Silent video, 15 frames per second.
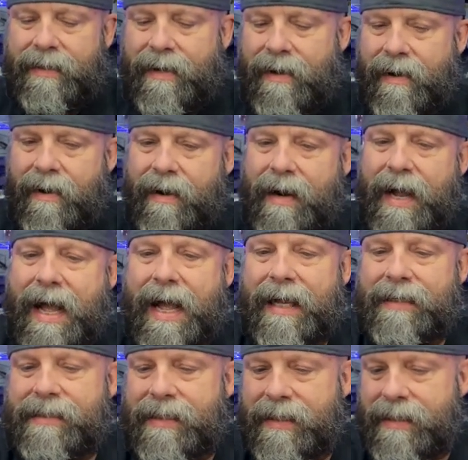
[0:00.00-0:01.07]
All
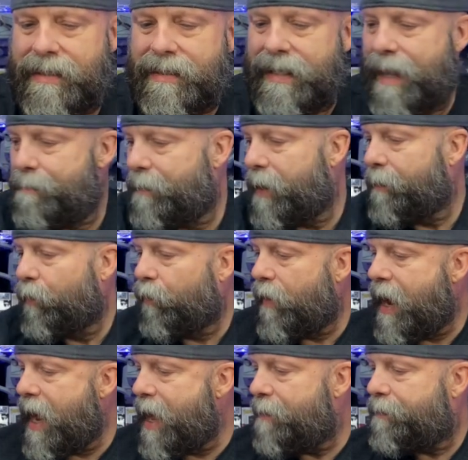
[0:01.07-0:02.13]
right. That bubble
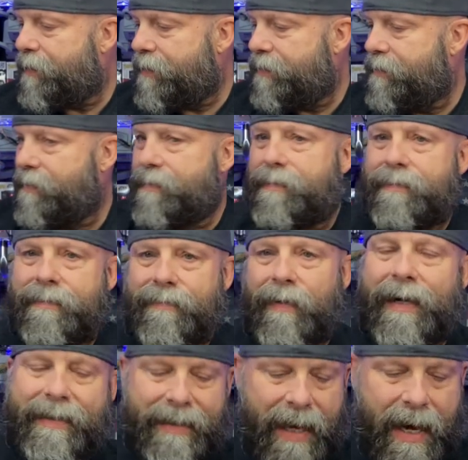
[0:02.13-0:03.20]
wrap
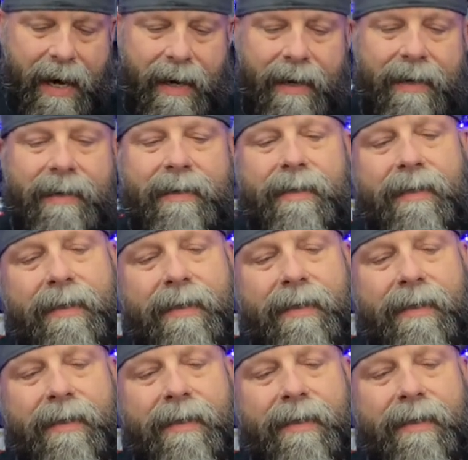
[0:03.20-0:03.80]
right there.